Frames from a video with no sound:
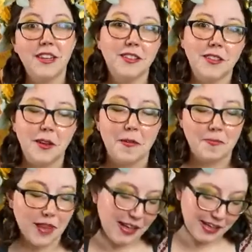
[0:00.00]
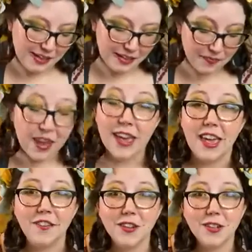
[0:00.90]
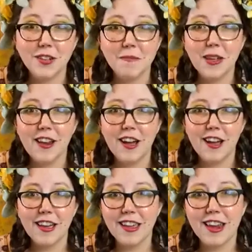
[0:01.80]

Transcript: So if you were jumping on,